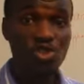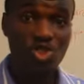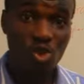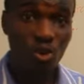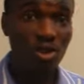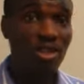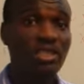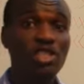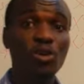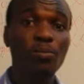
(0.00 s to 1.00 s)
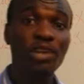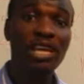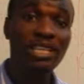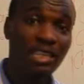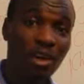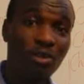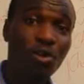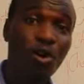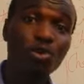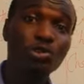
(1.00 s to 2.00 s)
So the supplier's
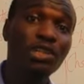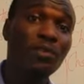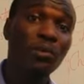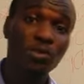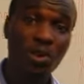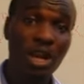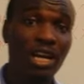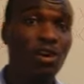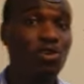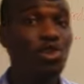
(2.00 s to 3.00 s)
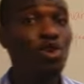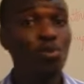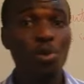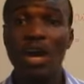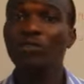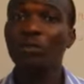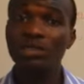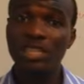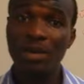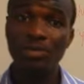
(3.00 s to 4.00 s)
account or total creditor account will have to be
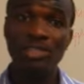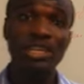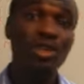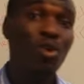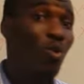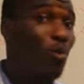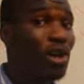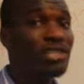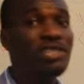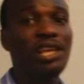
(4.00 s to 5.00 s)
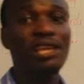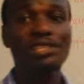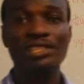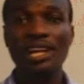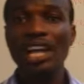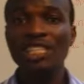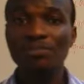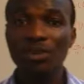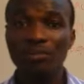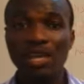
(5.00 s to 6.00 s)
debited once there is cash
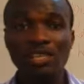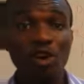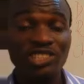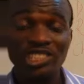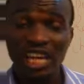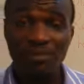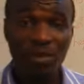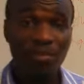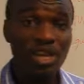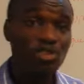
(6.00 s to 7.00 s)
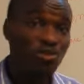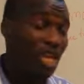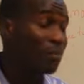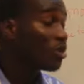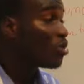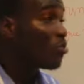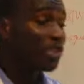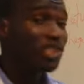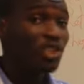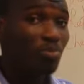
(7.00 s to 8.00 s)
payment or check payment to them
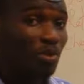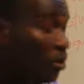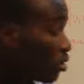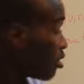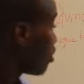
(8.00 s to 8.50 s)
within the period.